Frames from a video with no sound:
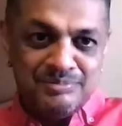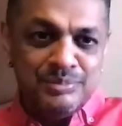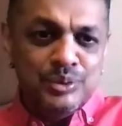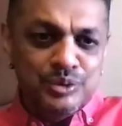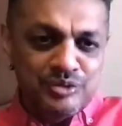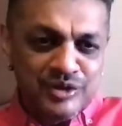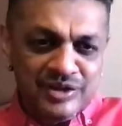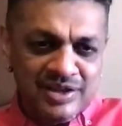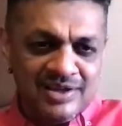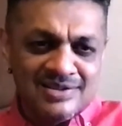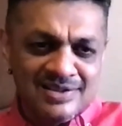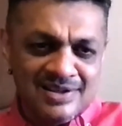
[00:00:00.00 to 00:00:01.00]
Beautiful.
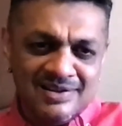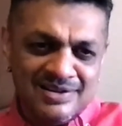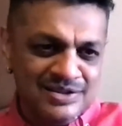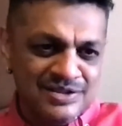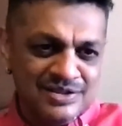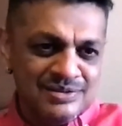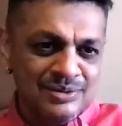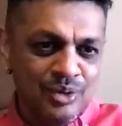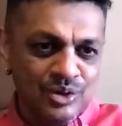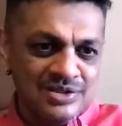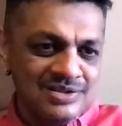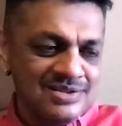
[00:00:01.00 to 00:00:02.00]
It's
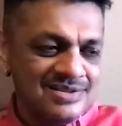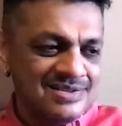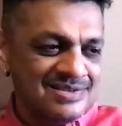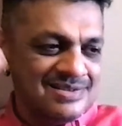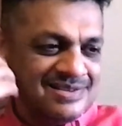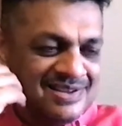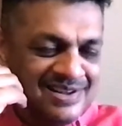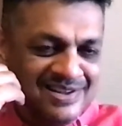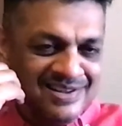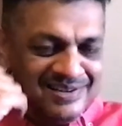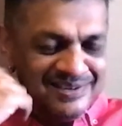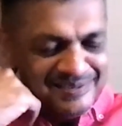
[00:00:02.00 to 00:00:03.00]
gorgeous
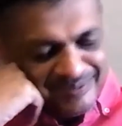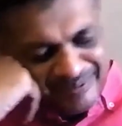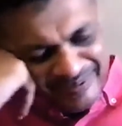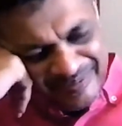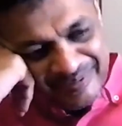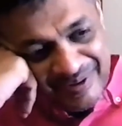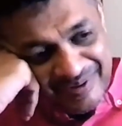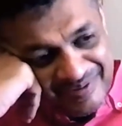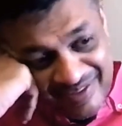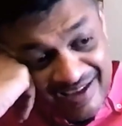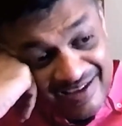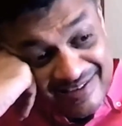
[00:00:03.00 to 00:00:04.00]

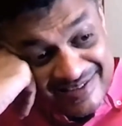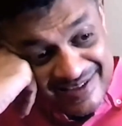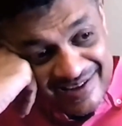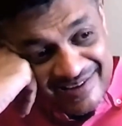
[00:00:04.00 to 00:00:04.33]
things.